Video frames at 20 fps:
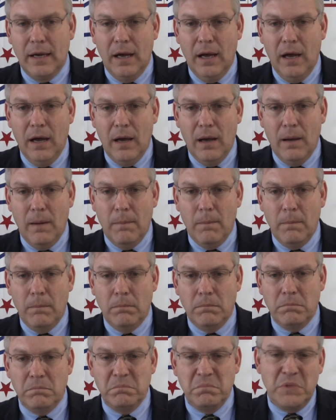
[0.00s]
A
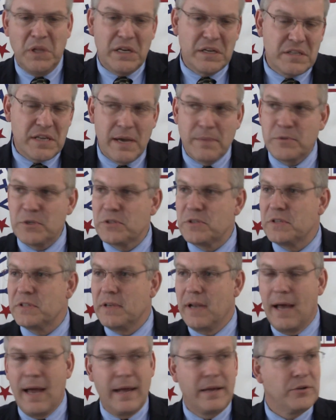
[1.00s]
lot of times it's at
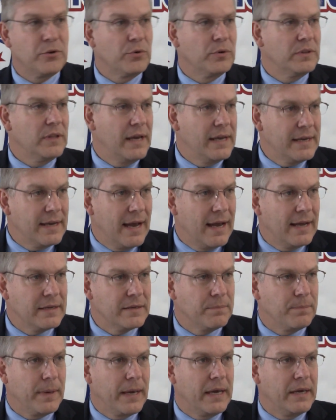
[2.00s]
night during late night
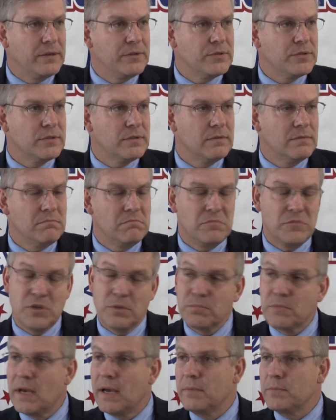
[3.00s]
debates,
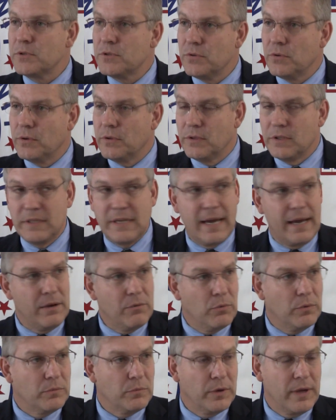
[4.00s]
sometimes during the day
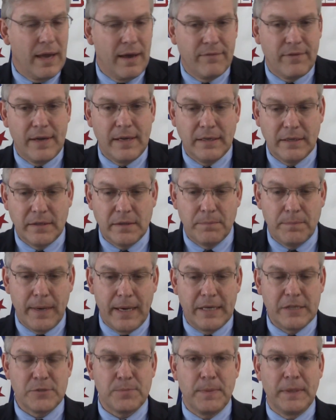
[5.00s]
when we have heated
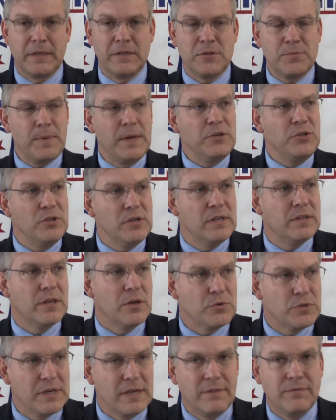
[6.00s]
debates, but especially in
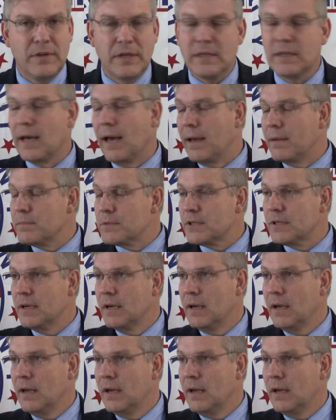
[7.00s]
those evening times.